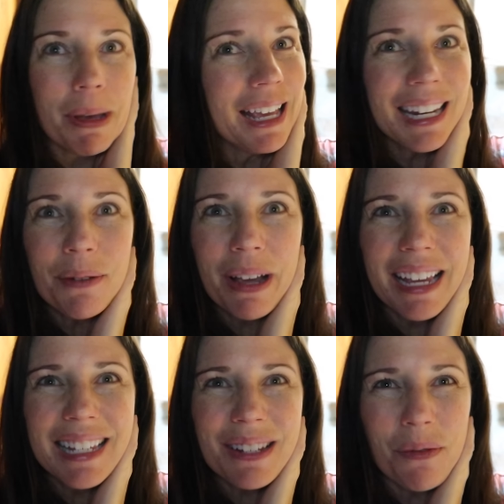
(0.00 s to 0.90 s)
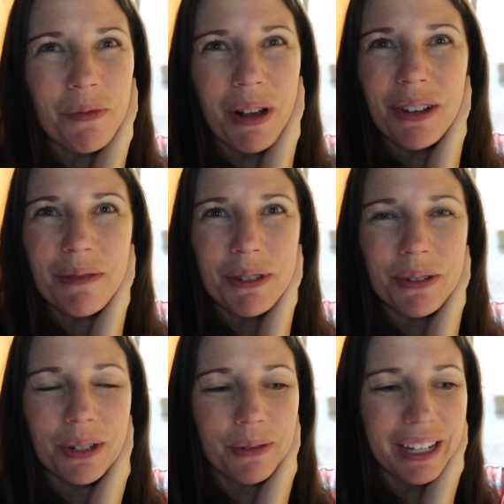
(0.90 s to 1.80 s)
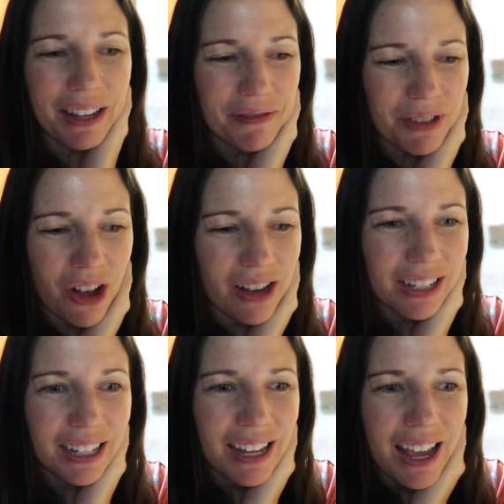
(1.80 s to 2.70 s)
But anyways, welcome to our weekend vlog.